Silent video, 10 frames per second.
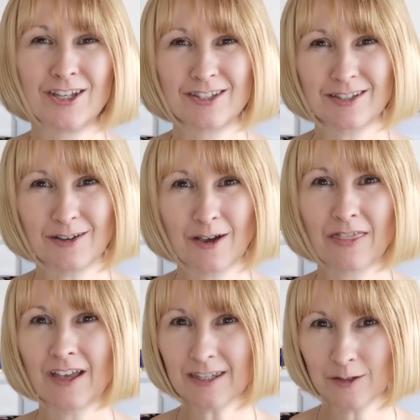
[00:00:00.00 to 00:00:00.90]
So
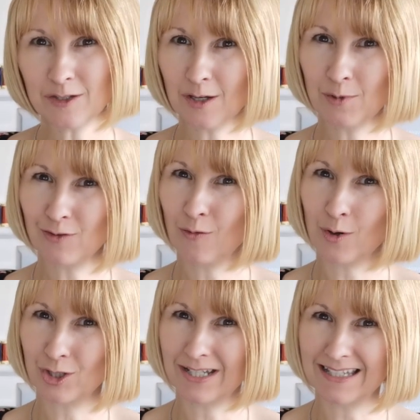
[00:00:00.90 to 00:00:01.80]
thank you so much for
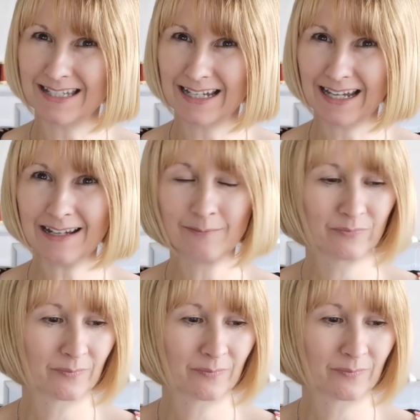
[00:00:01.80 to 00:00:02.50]
watching today.